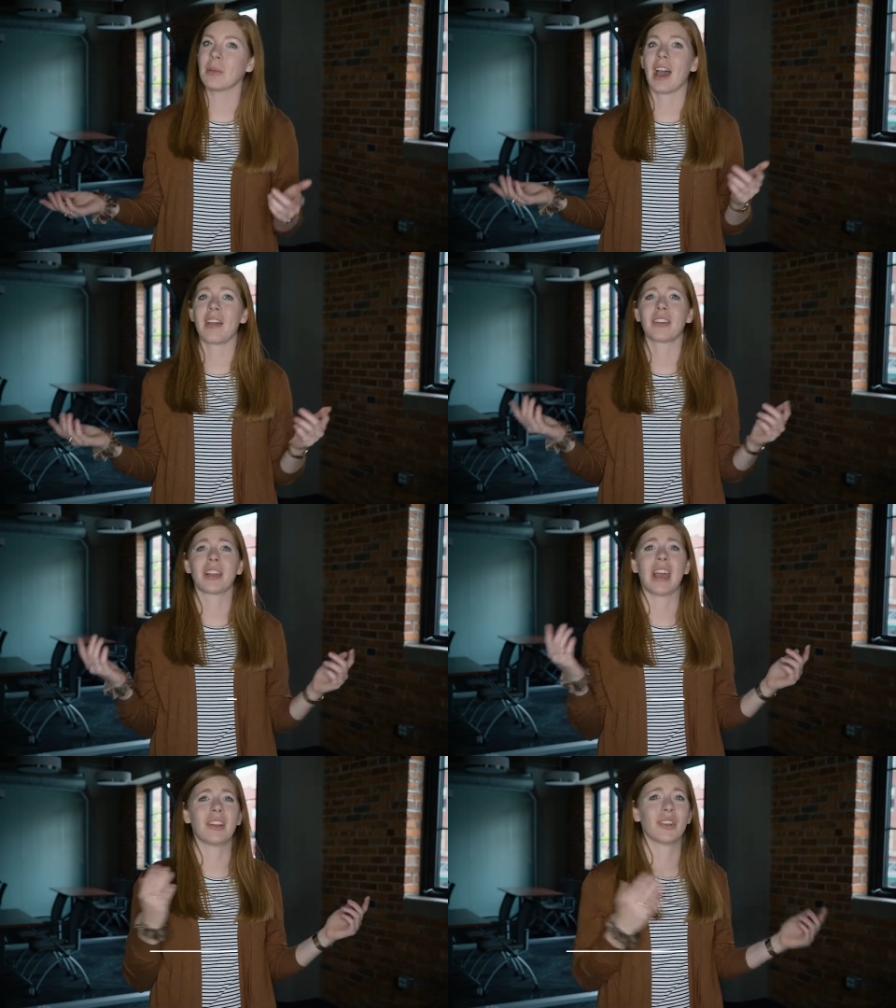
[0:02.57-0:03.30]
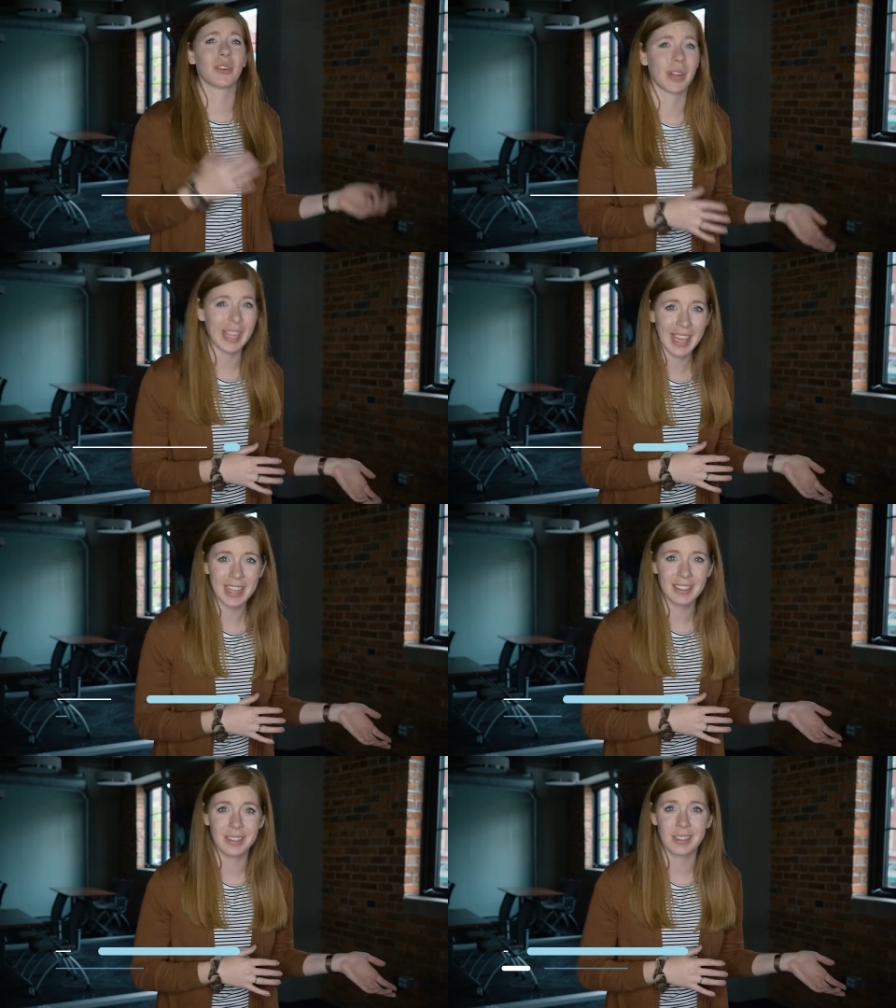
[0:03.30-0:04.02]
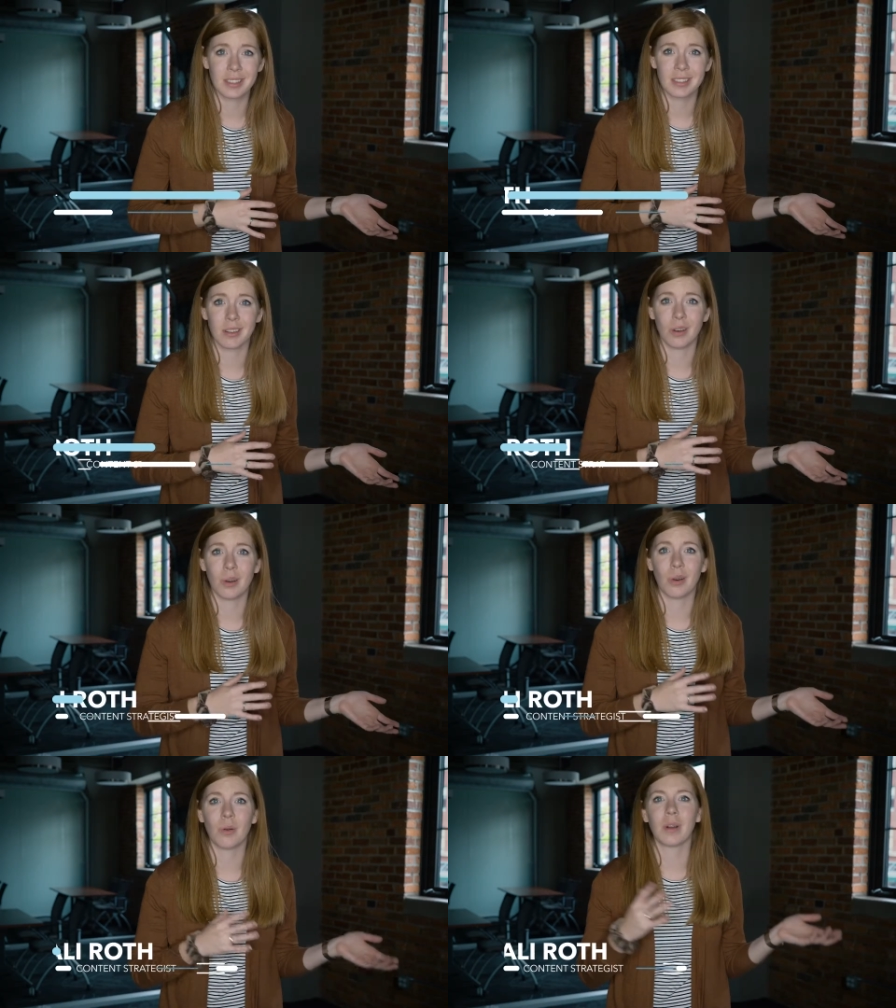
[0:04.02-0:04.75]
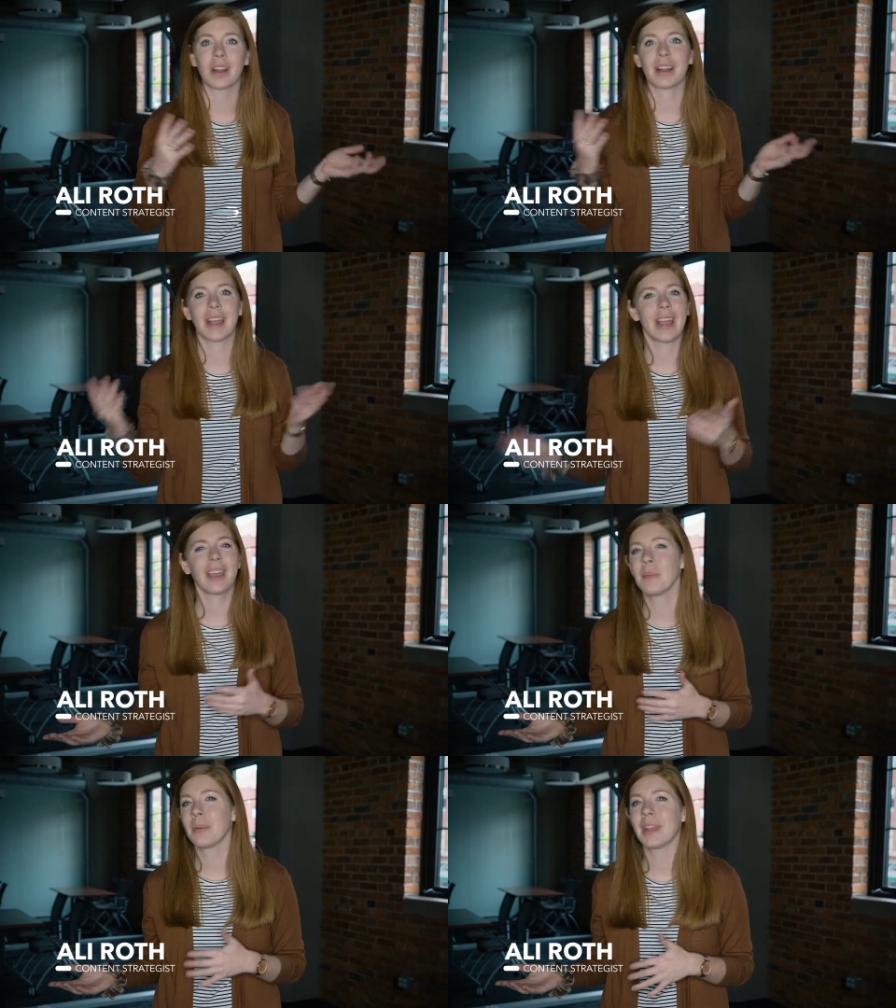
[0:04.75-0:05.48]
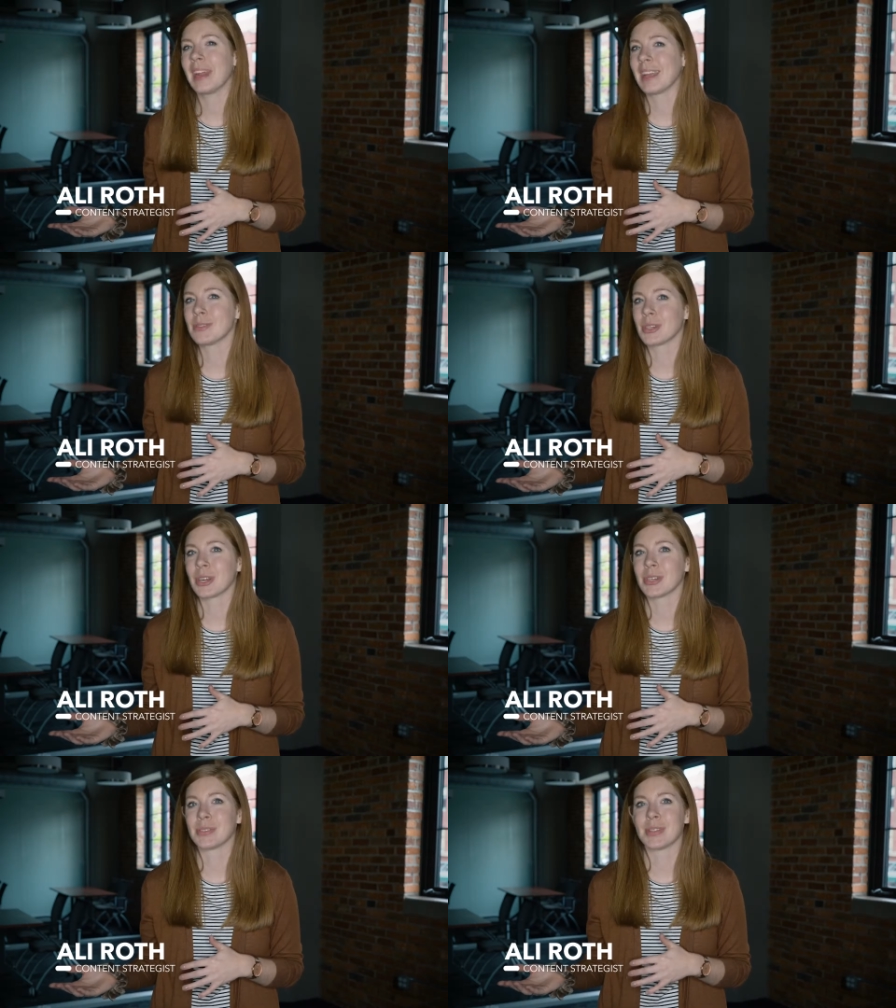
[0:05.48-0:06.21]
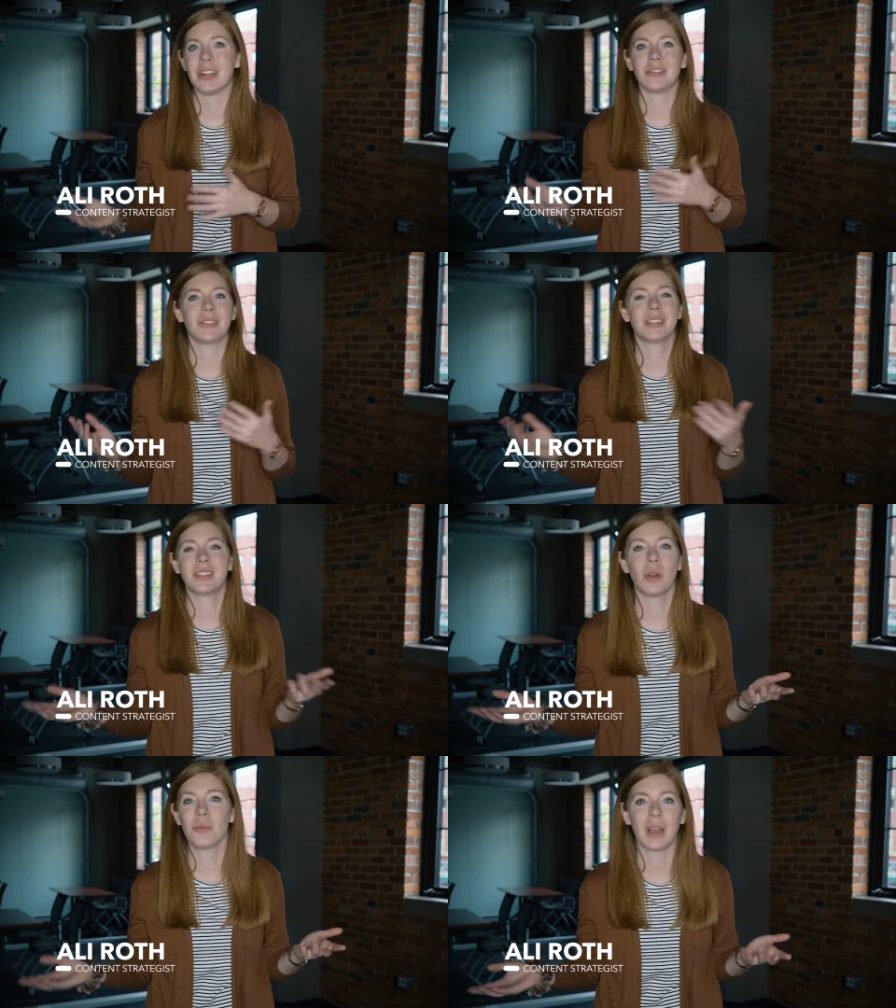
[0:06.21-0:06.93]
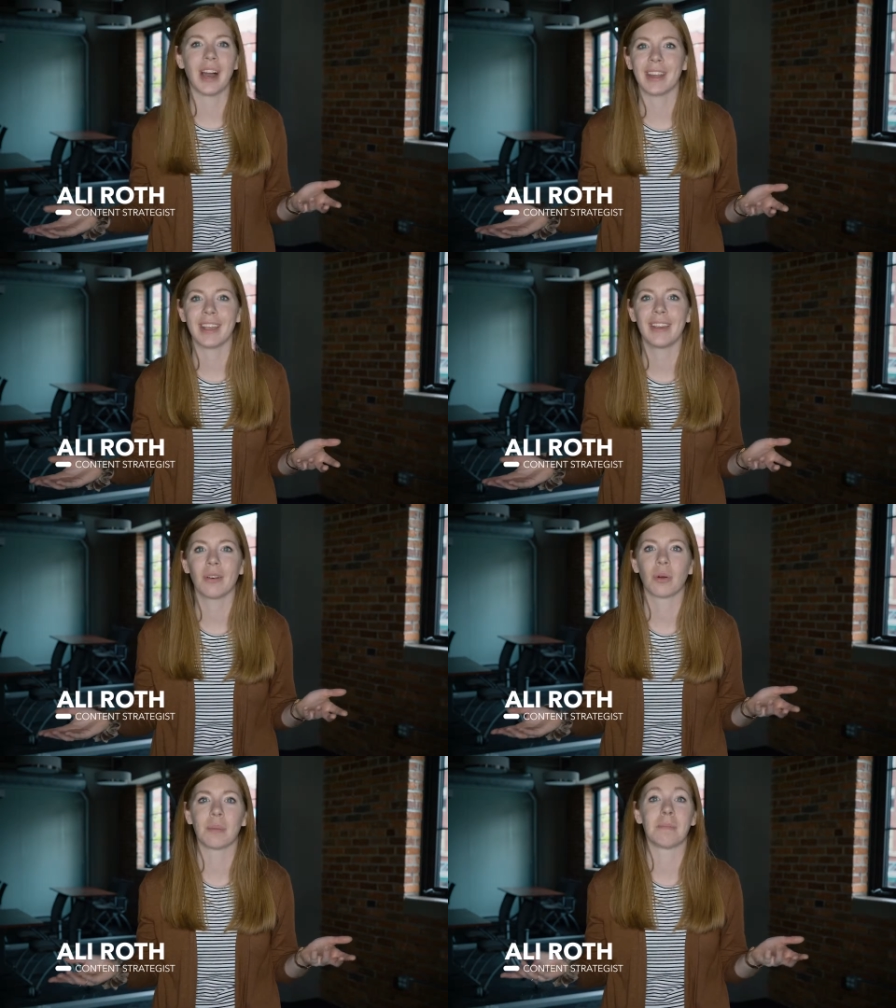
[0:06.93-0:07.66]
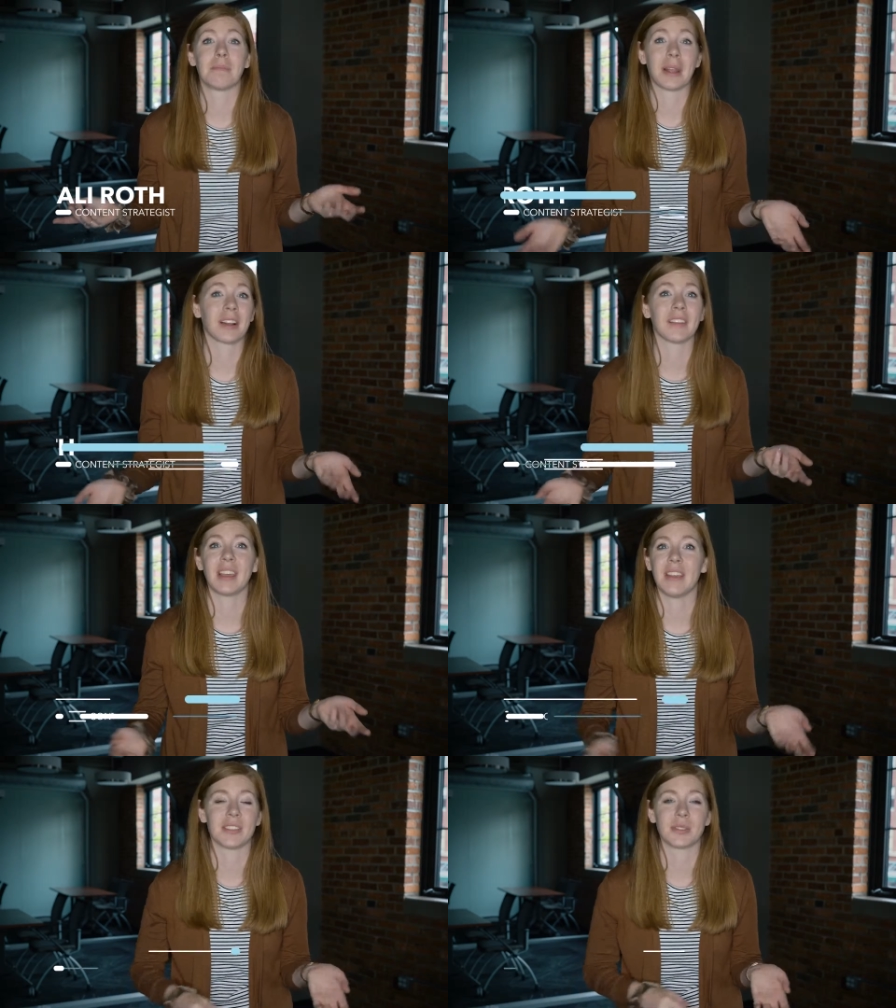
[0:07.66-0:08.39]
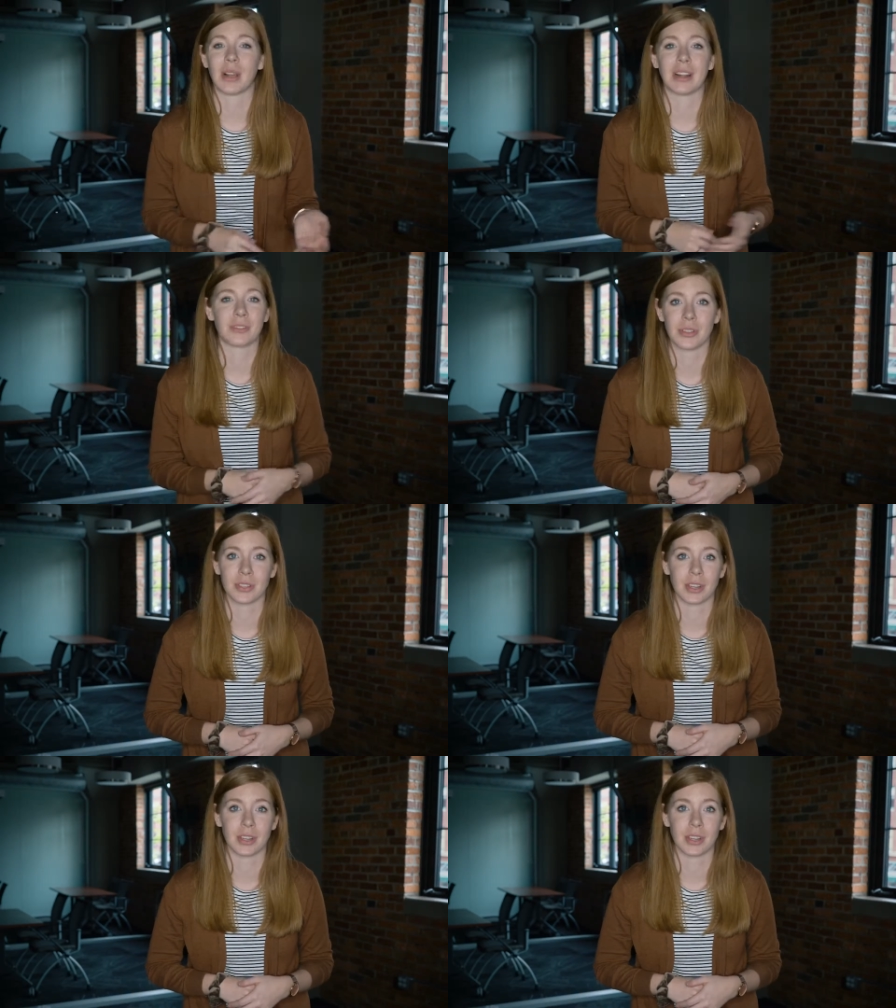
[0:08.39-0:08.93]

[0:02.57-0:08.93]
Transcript: we either get crickets or incomplete answers that just don't cut it or barely even scratch the